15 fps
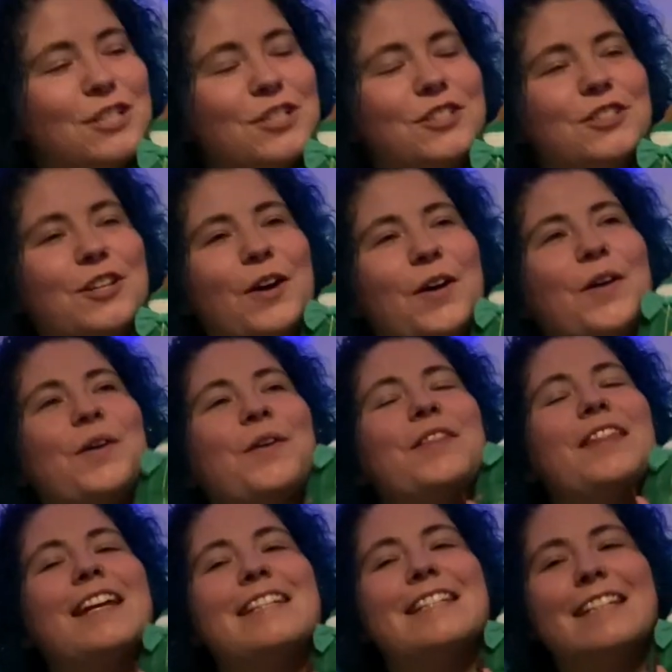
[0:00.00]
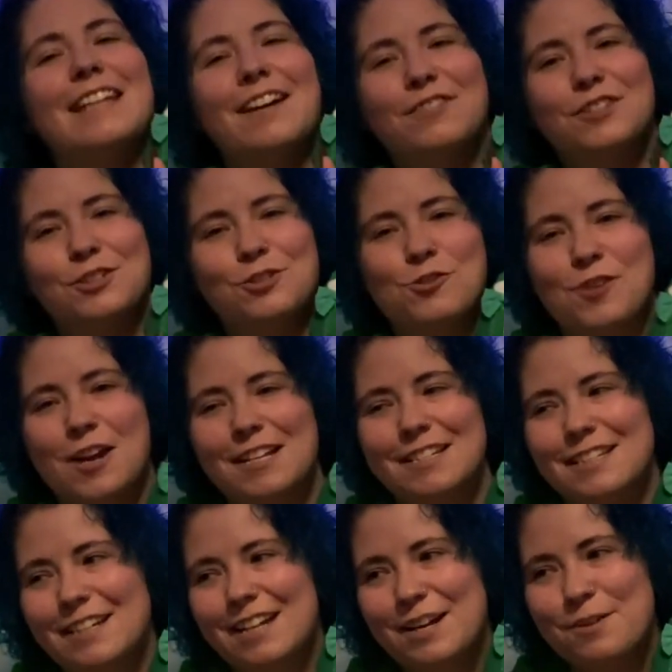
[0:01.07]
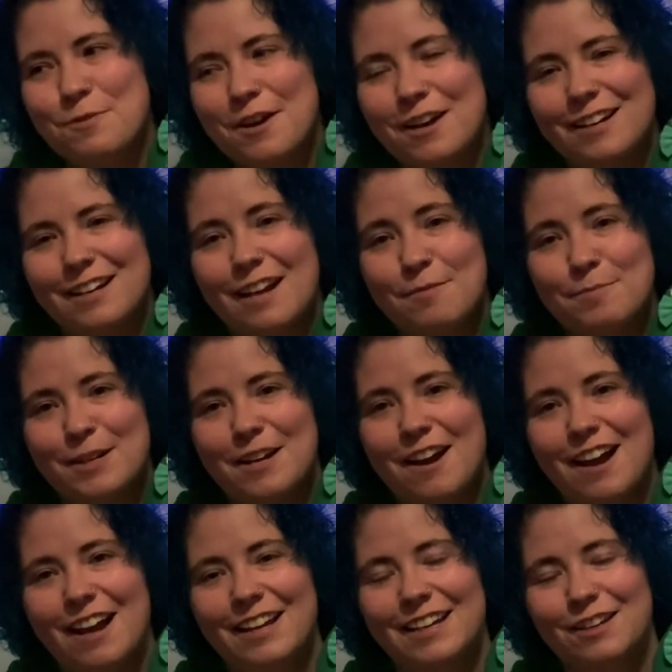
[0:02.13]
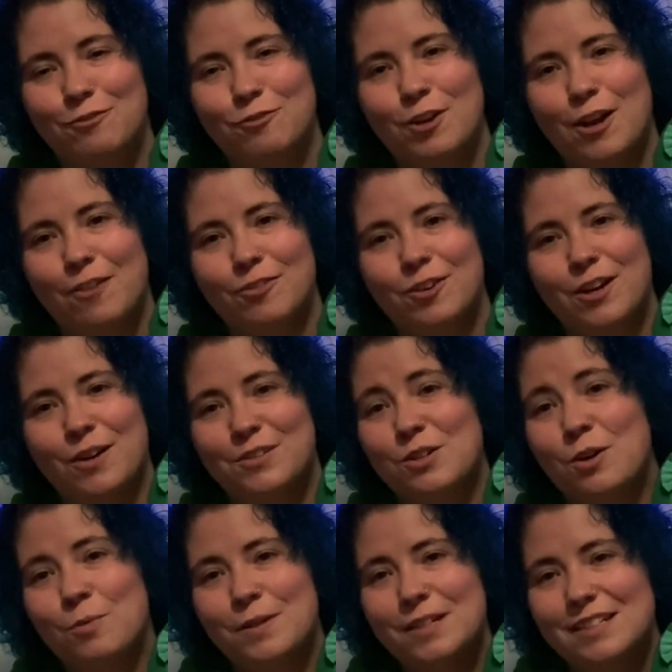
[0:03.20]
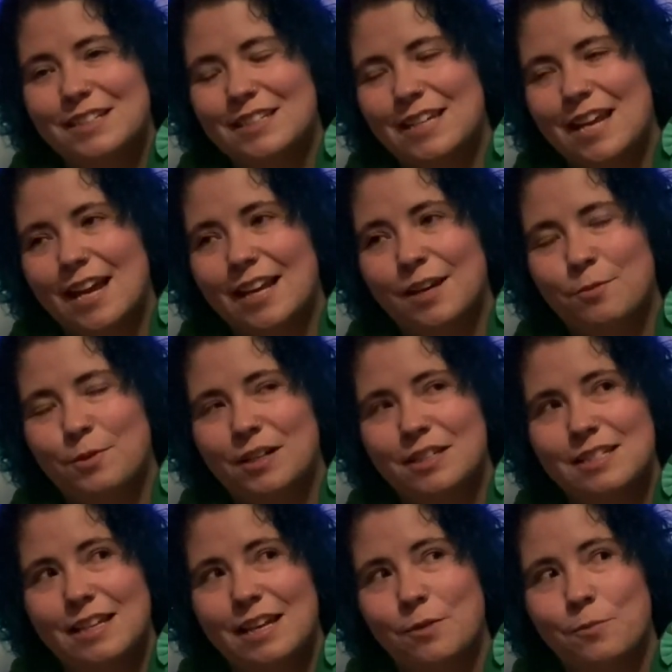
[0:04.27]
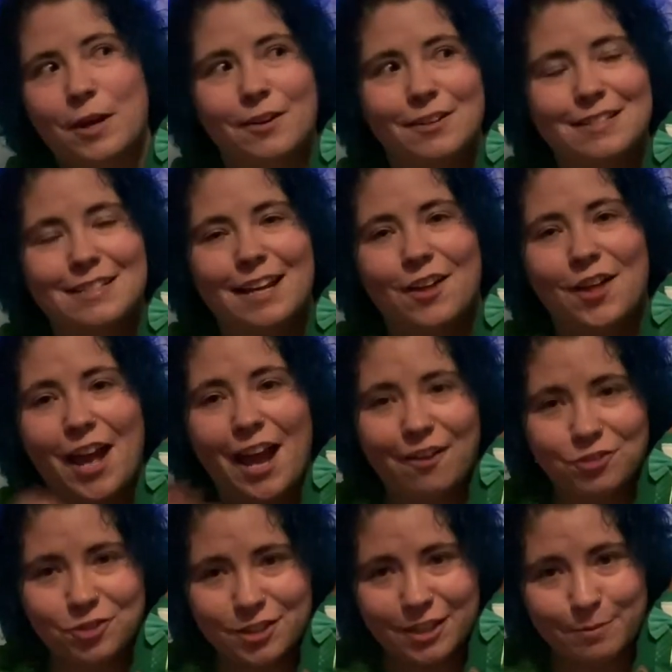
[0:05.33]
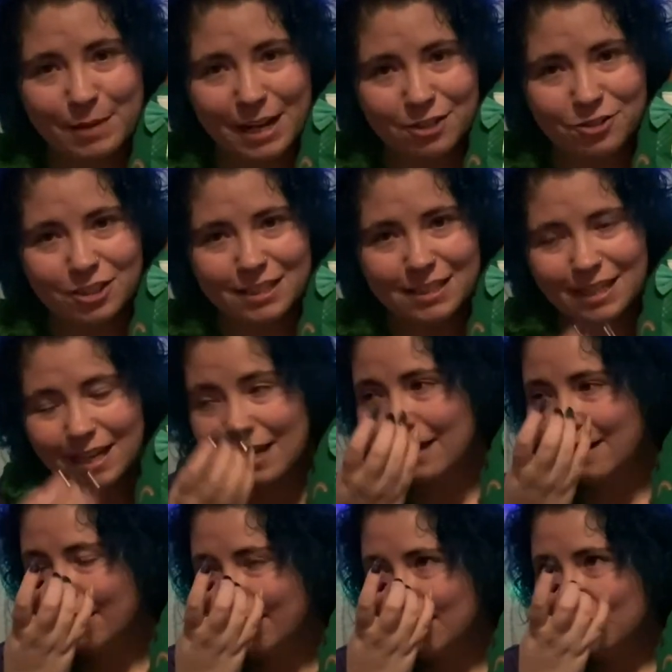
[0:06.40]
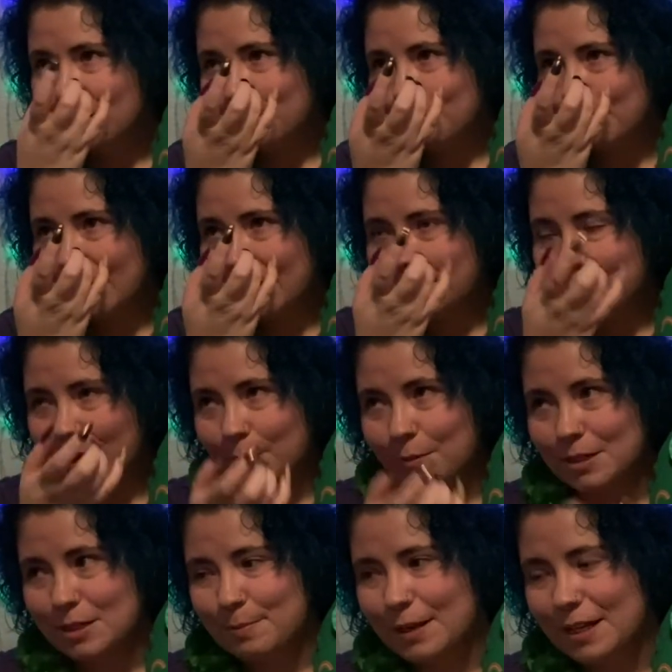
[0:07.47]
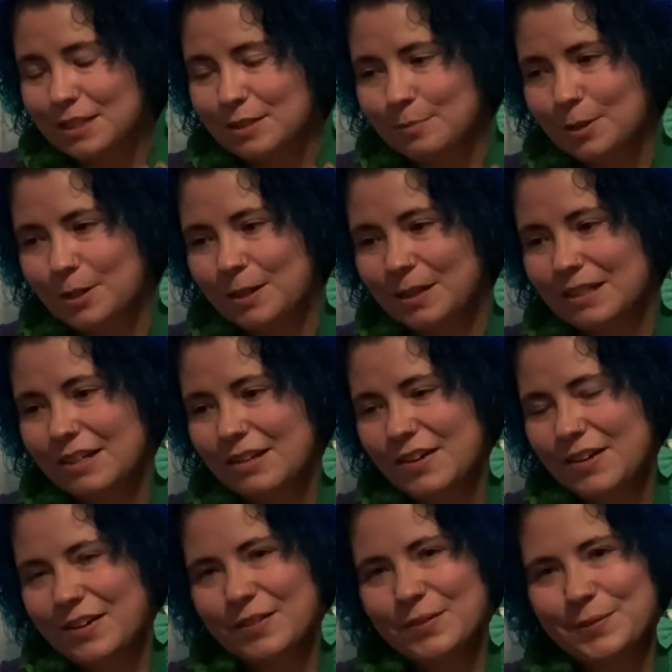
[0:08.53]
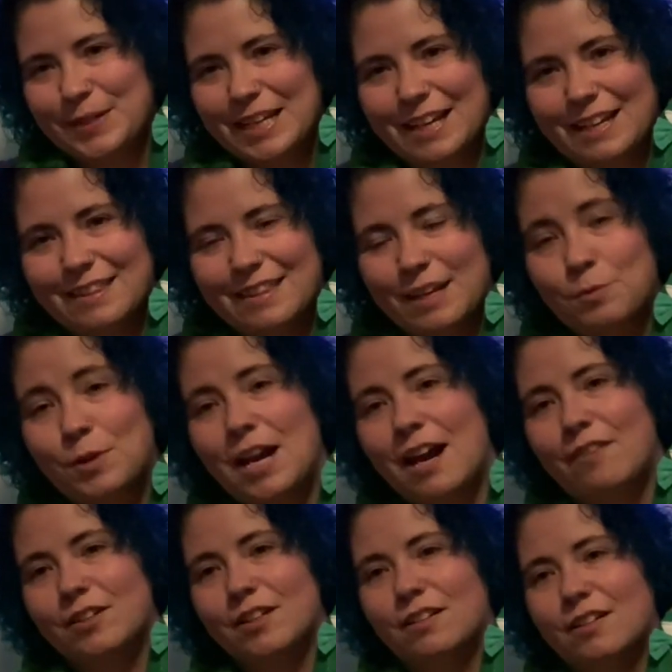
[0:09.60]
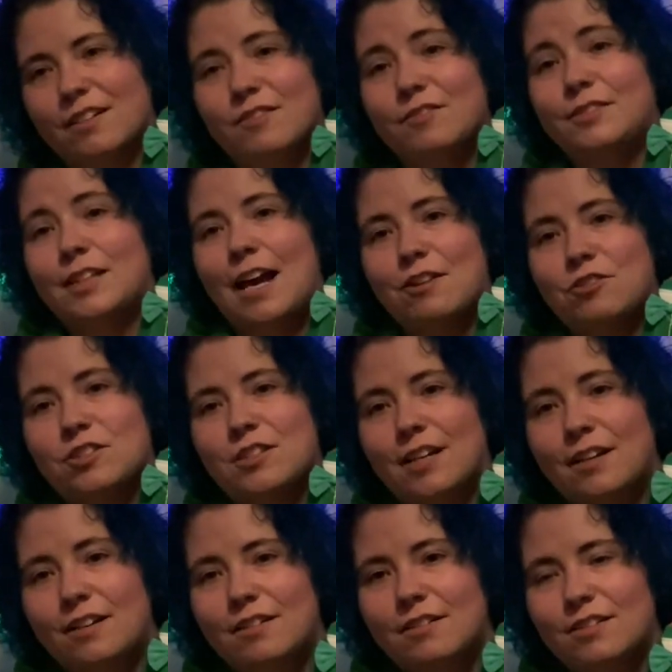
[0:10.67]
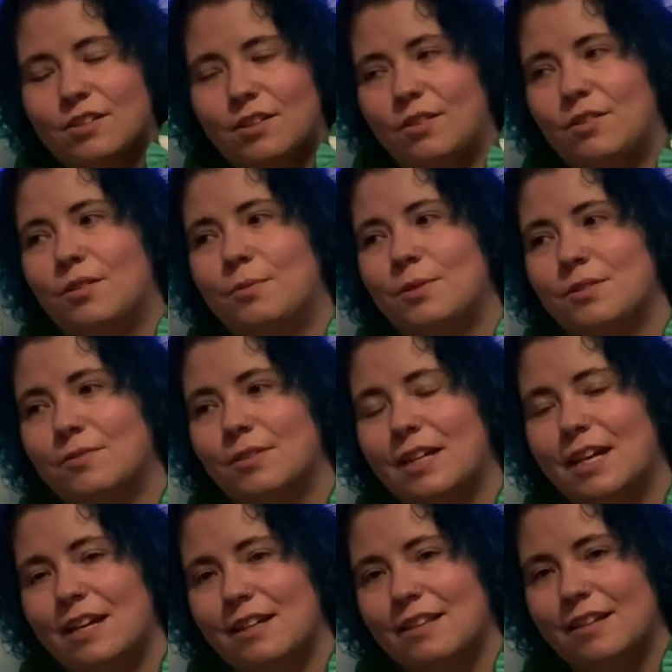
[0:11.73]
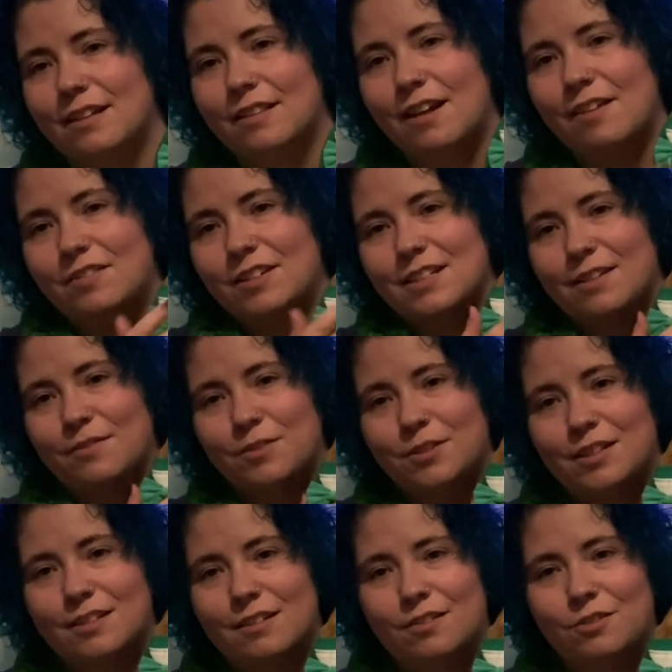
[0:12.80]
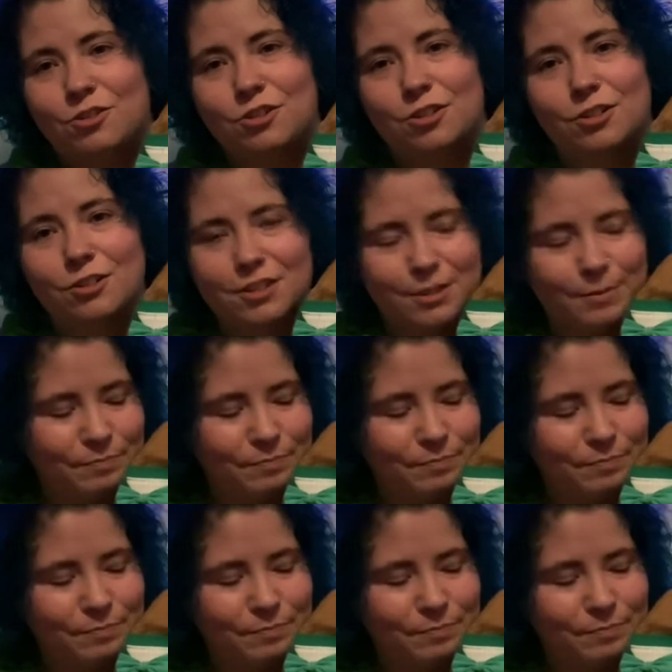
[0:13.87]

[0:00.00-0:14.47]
So they did have this dress that I wanted. I've been eyeing it forever. I was hoping to snag it when it went on sale after St. Patrick's Day. But when I went to PetSmart on the weekend, they were having like a flash sale. So there wasn't really anything left except for these little shirts